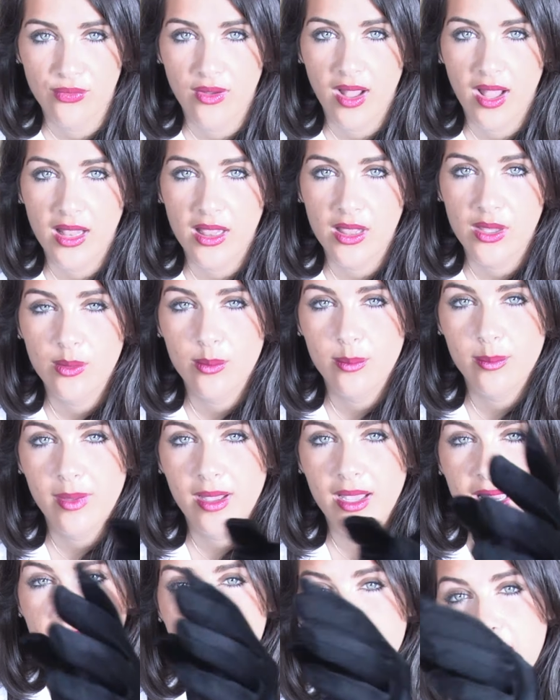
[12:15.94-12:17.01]
Follow
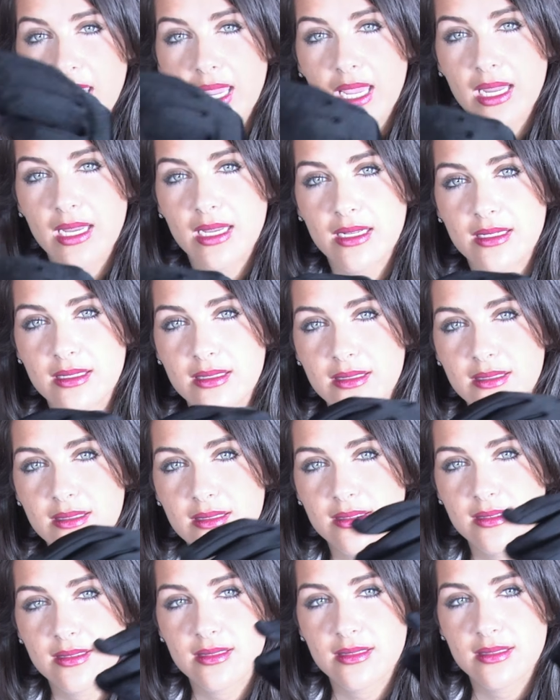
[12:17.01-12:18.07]
my
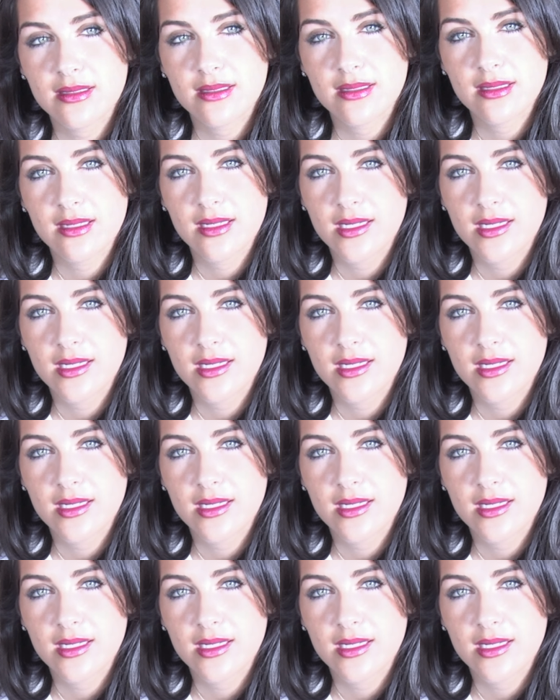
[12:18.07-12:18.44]
hands.